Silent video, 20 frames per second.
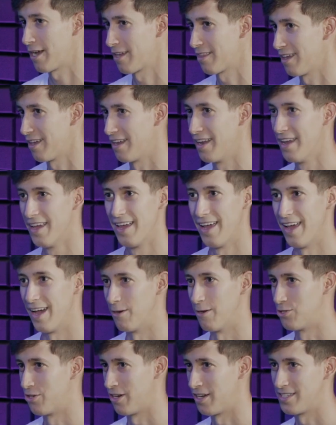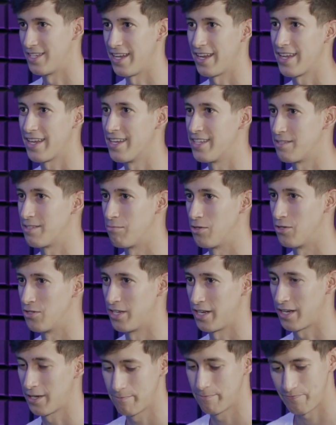back then. I would try to take his
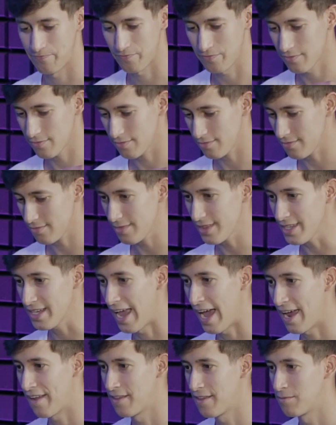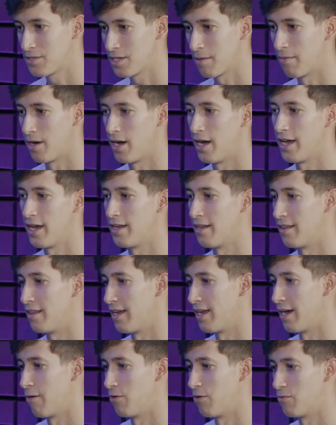music add them to mine and
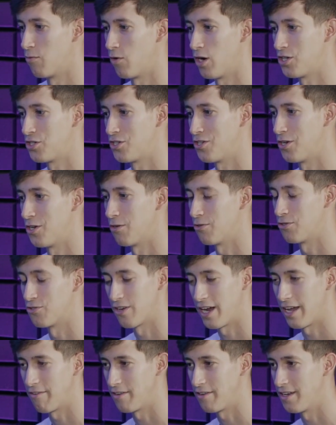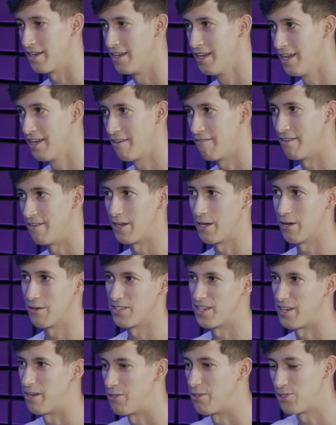then i would watch you know driving
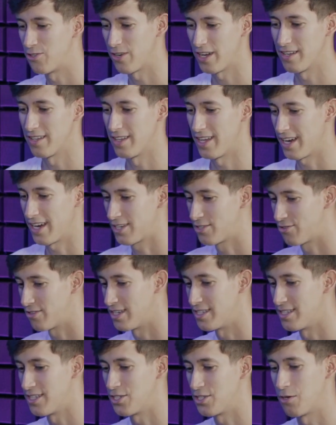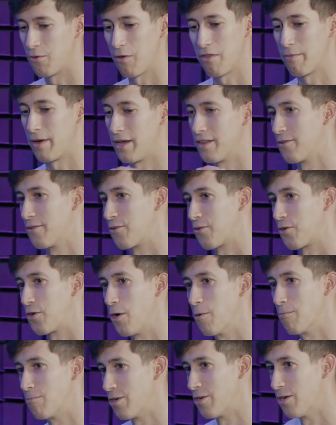videos and i would try to like transition with my little
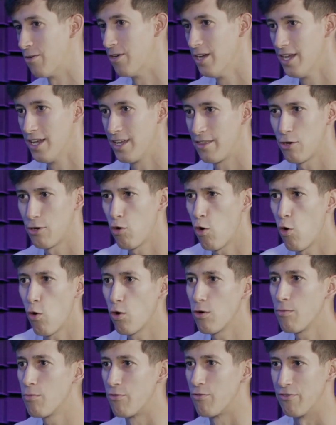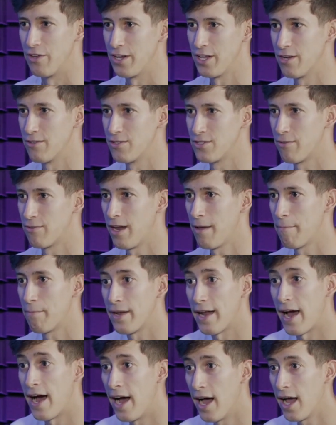gopro mm-hmm. they're horrible videos right
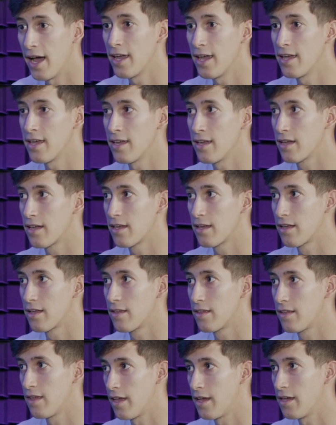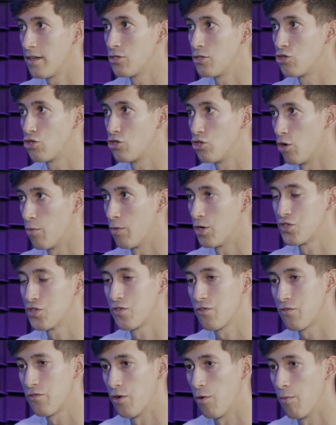but i gained so much
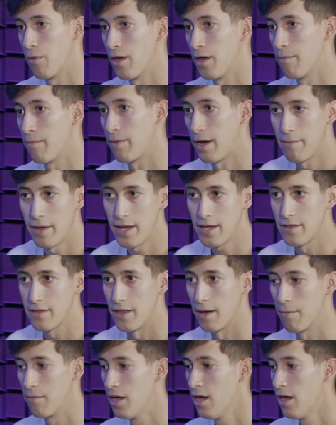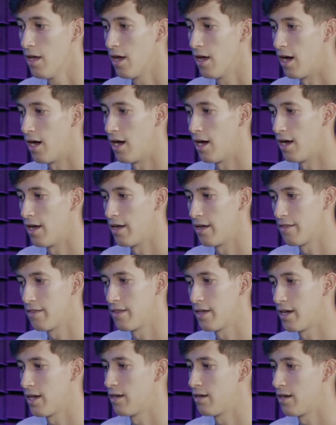fulfillment by making them uh,
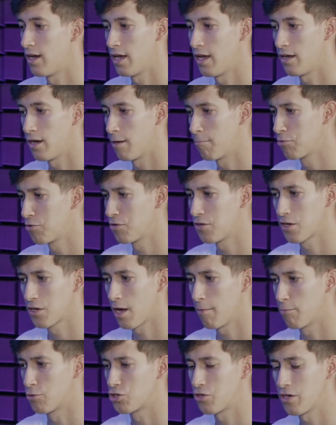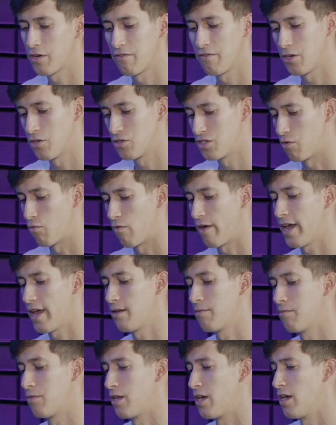and then i uploaded a couple trading videos and
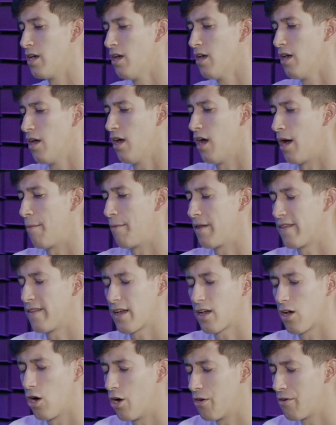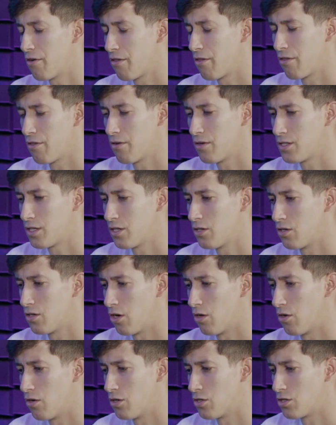randomly i made like
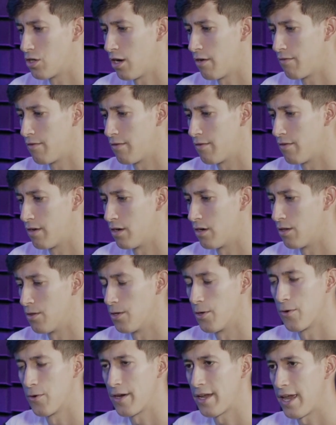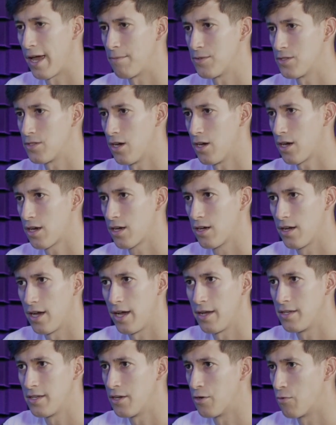$113 off of a lower cap stock
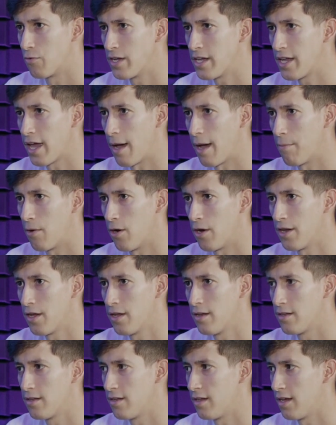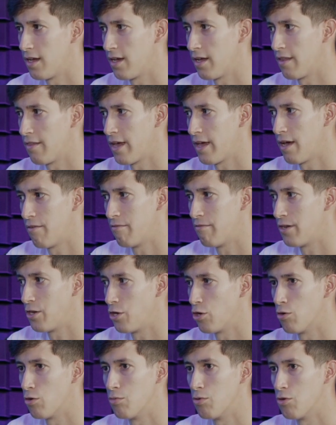i did a recap on it and that
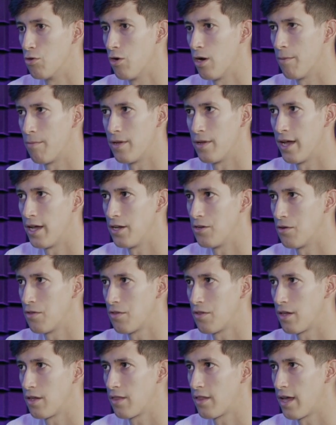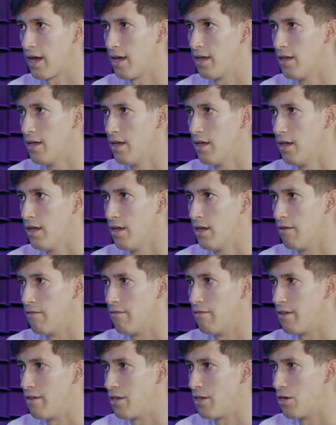video blew up and i don't think that
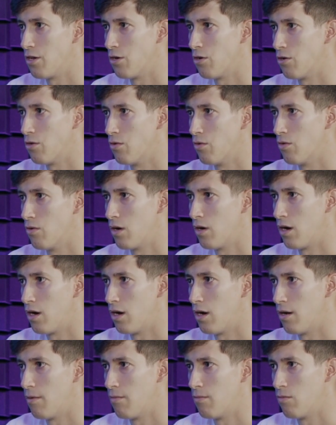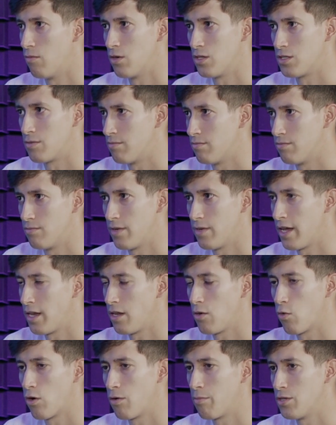video um, was
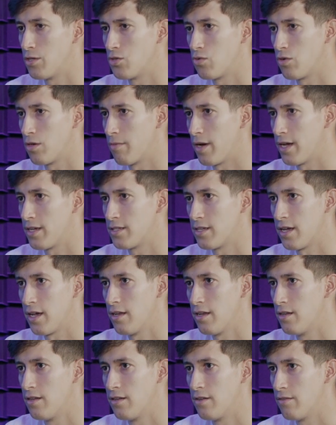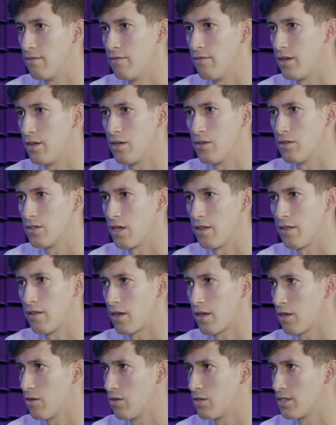anywhere between my 10 videos i
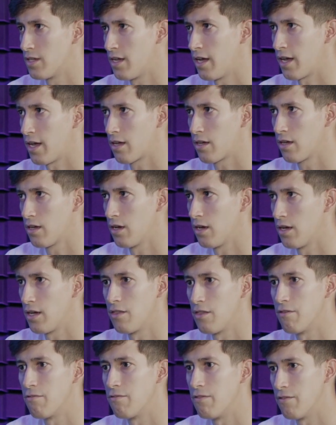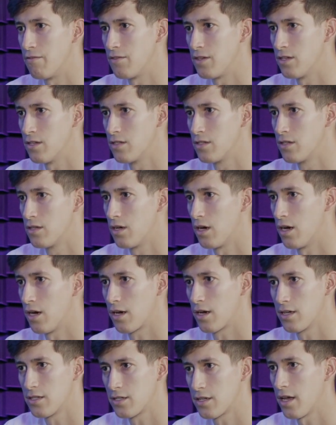think it was like uh, in the 50s because
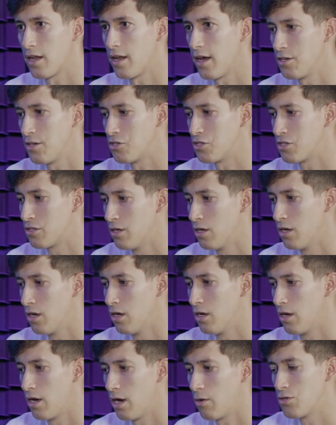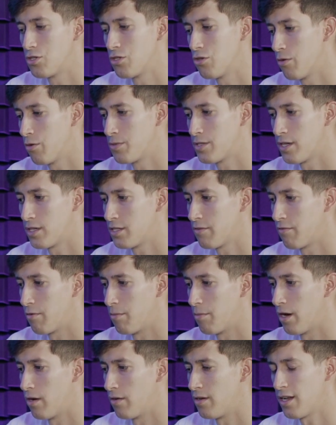uh, yeah. again i just I was so obsessive
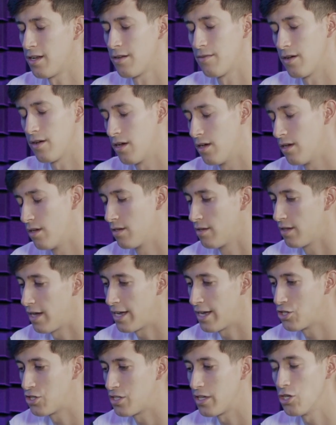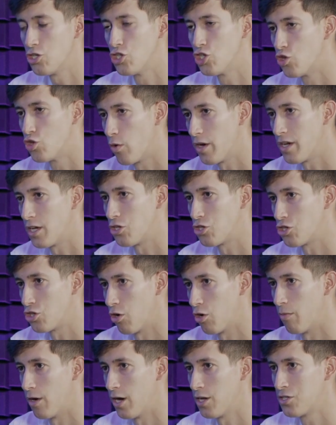about not a I just enjoyed it
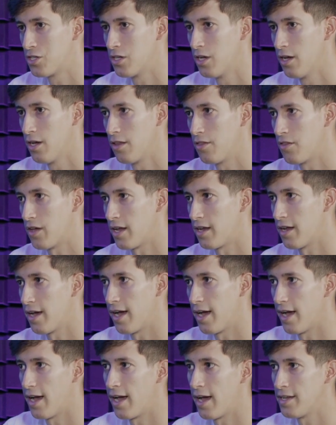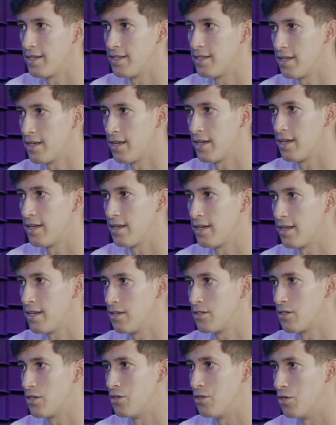so much that I didn't
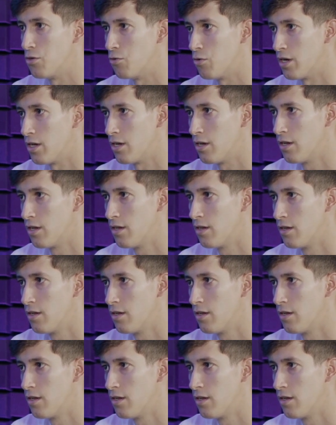need to do it